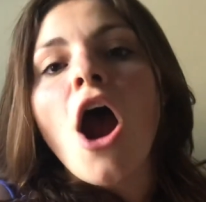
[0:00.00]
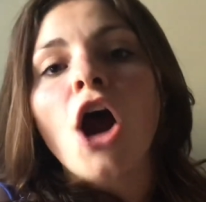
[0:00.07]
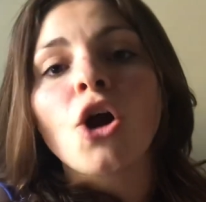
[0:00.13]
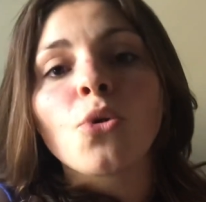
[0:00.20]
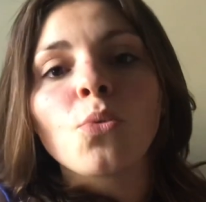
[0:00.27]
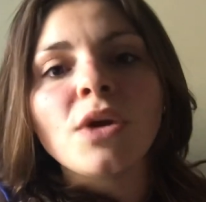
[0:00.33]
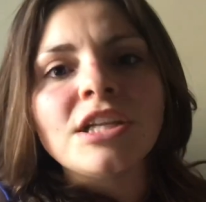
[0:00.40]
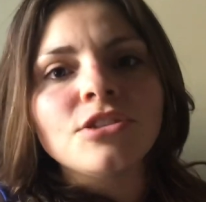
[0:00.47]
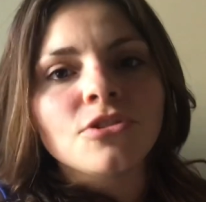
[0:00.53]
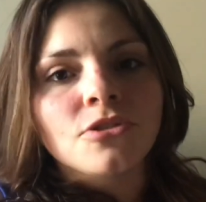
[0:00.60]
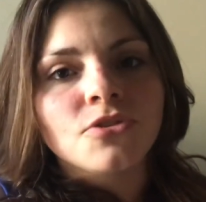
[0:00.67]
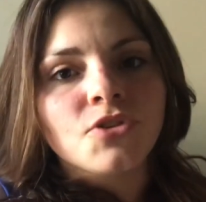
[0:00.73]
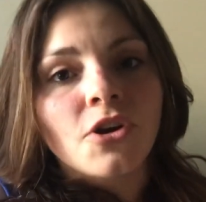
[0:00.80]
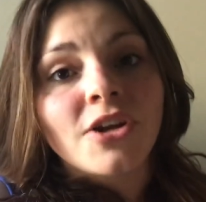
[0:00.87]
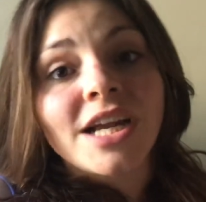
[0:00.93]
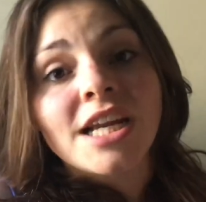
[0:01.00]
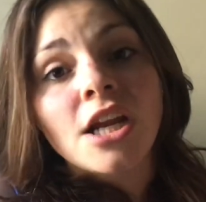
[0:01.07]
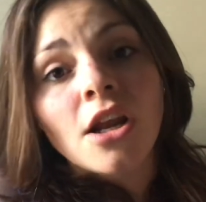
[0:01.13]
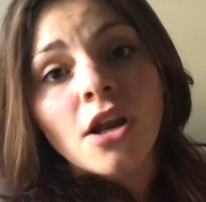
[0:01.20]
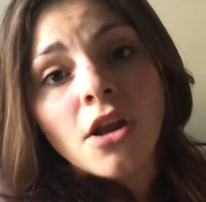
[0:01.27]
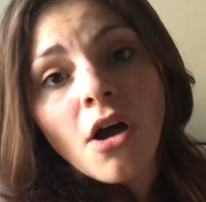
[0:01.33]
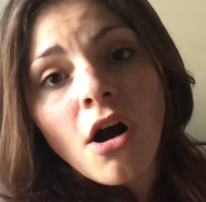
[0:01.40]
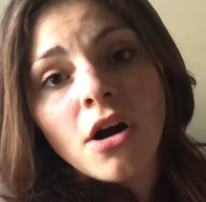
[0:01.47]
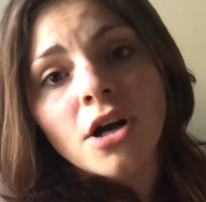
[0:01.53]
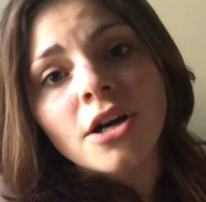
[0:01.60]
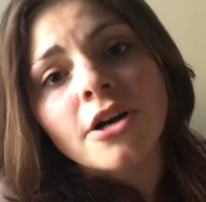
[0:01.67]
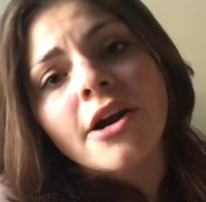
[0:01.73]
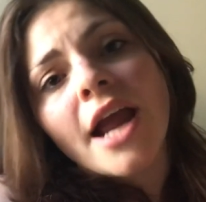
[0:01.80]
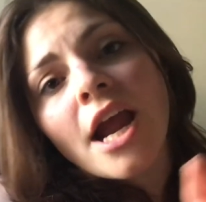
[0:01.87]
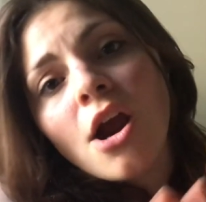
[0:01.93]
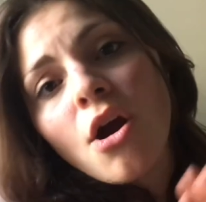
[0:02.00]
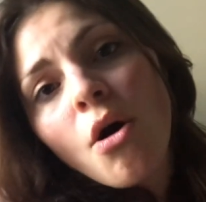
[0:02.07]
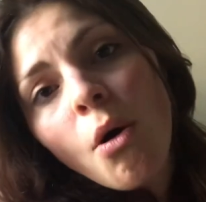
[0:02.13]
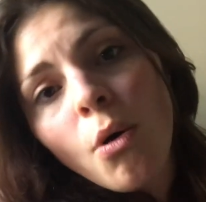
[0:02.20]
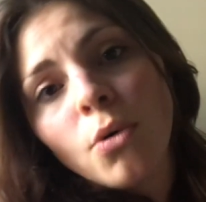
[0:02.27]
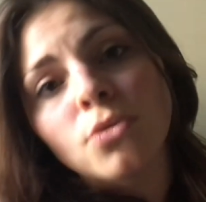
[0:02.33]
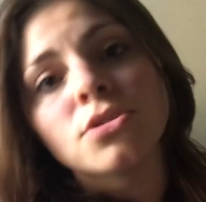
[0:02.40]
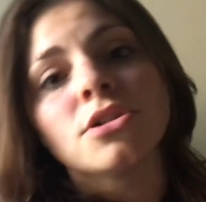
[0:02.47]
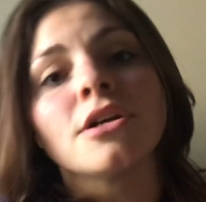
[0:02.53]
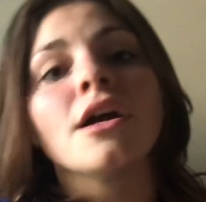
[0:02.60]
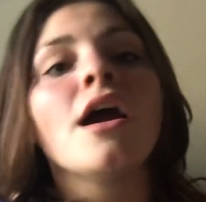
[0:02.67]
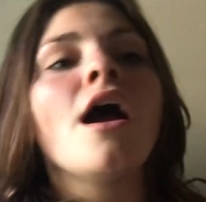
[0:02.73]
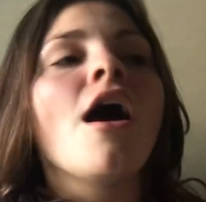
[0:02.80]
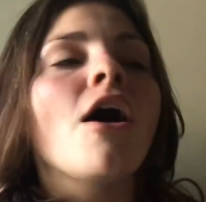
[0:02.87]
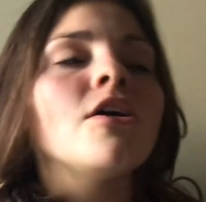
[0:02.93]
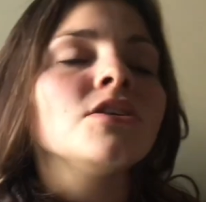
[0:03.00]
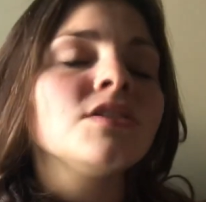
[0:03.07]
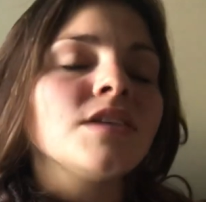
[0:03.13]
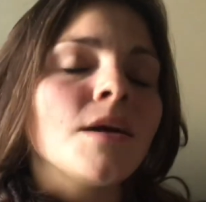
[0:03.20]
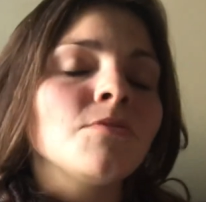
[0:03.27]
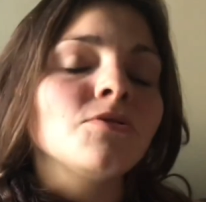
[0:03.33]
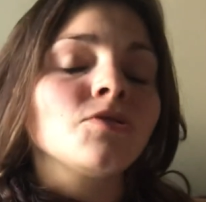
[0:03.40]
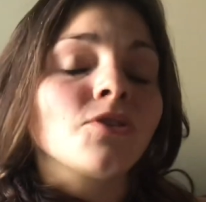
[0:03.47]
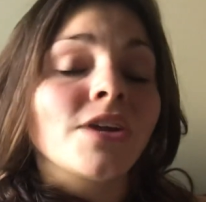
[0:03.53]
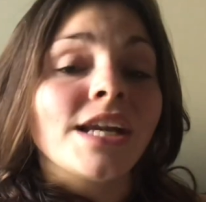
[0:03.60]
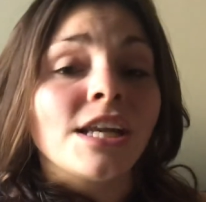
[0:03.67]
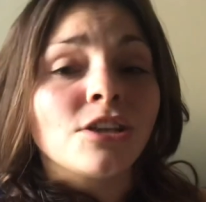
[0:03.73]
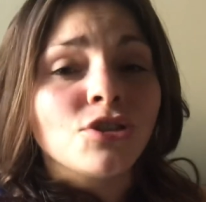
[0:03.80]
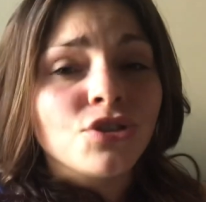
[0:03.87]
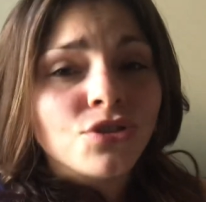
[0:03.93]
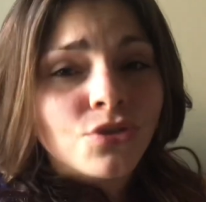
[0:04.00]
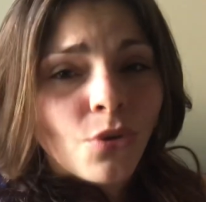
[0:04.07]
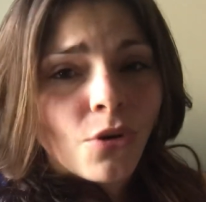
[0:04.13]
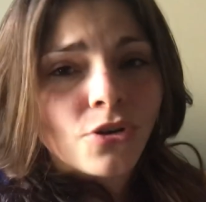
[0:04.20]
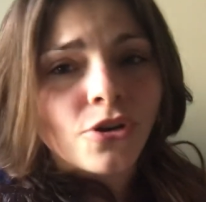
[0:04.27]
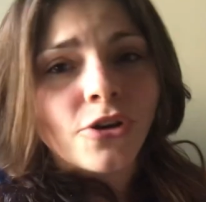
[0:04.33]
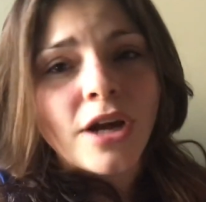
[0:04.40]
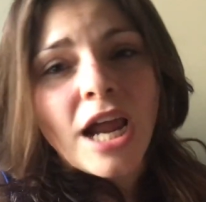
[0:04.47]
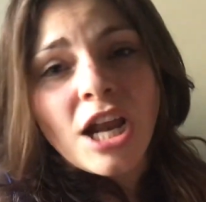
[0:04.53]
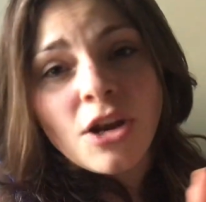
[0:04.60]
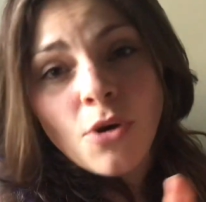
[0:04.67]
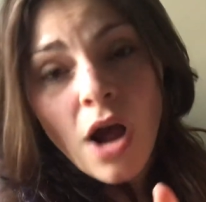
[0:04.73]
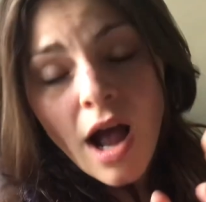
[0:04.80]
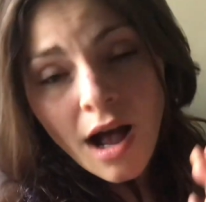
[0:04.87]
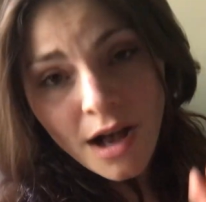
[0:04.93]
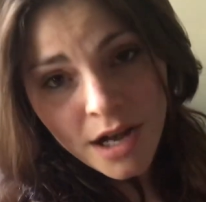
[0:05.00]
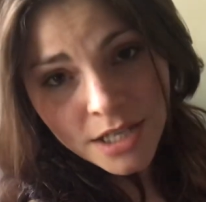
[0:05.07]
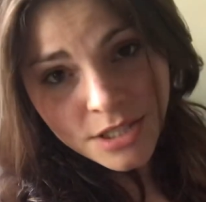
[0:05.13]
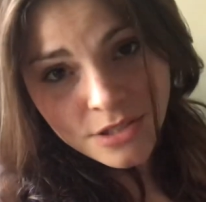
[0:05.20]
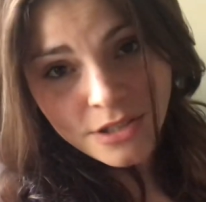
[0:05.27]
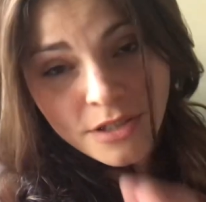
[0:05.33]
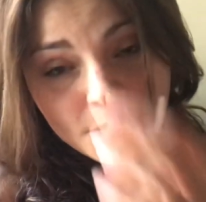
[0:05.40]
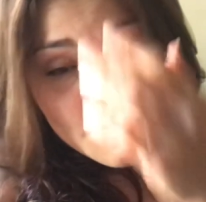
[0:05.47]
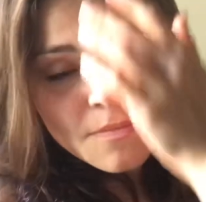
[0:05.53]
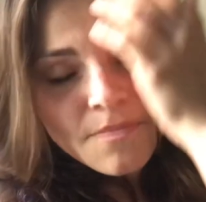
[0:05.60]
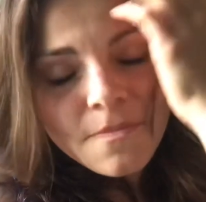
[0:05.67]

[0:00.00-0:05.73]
Our winters are getting longer and colder. Our summers are getting shorter and hotter.